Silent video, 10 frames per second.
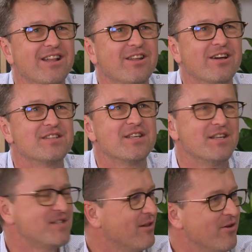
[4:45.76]
Look,
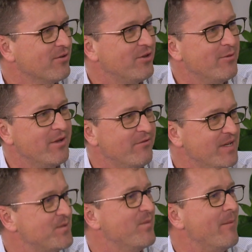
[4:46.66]
it's a long-term
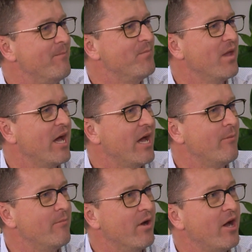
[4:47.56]
investment.
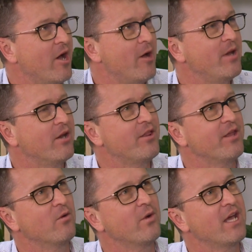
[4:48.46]
I mean, I
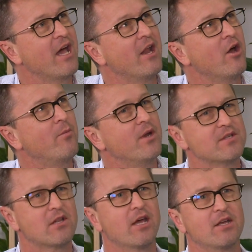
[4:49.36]
think we can't help it.
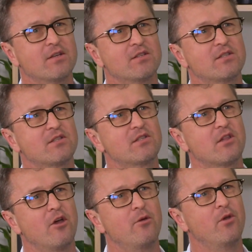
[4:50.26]
It's like a
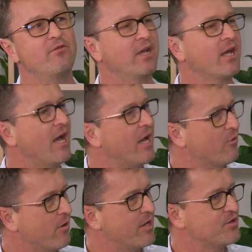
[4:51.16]
slow-moving car
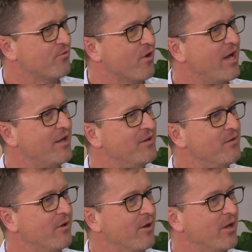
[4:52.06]
crash, right?
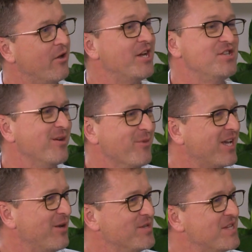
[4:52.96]
I mean, I check my
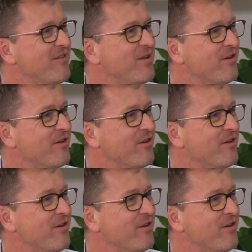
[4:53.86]
KiwiSaver